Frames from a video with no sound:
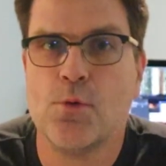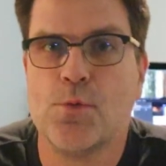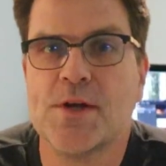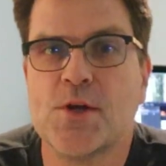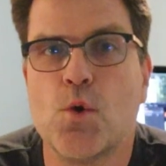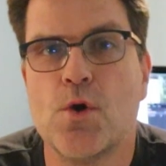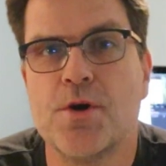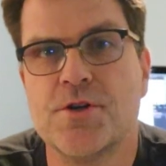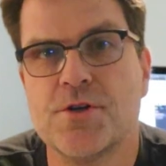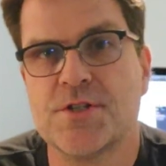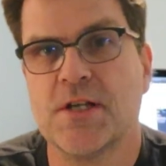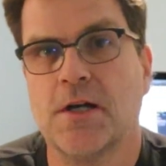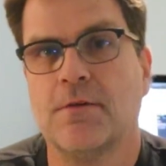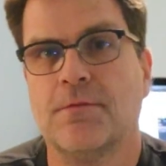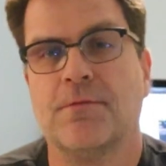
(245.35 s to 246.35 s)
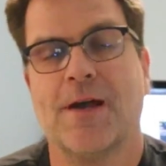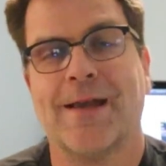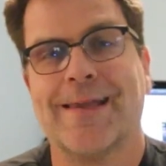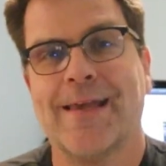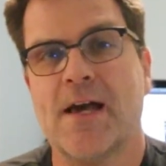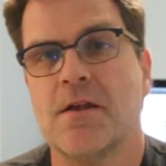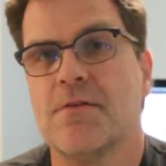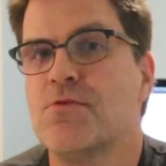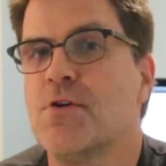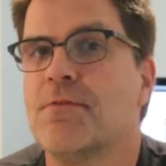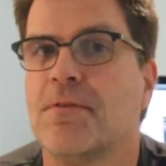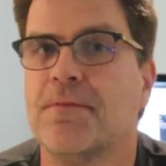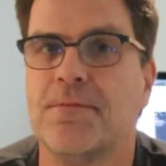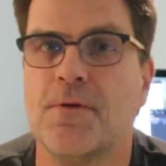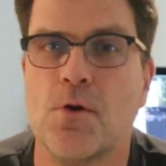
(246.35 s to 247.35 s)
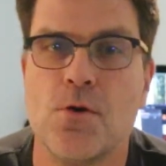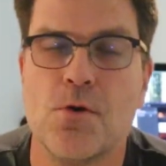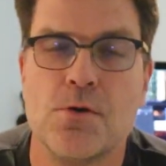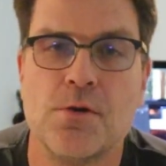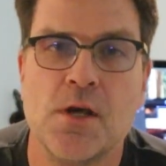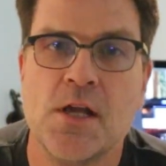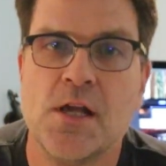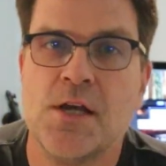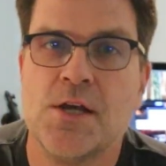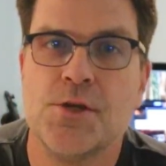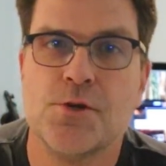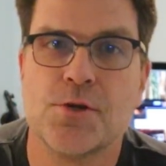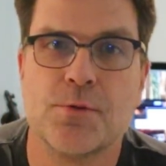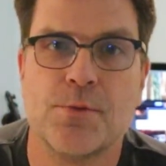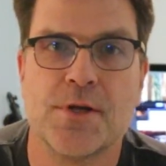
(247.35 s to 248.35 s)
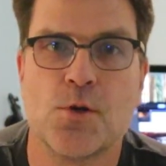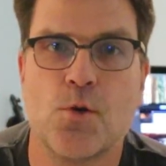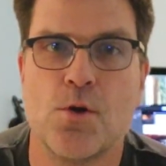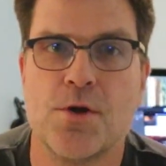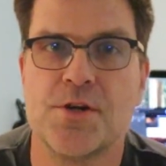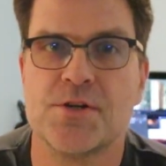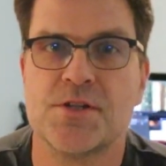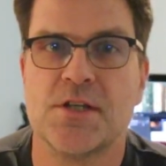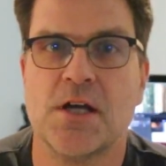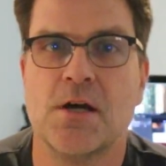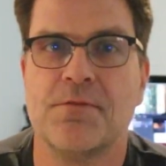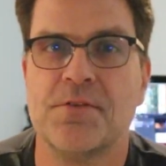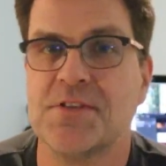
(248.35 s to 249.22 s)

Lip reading: Record yourself. Again, if you have a phone, you can record yourself.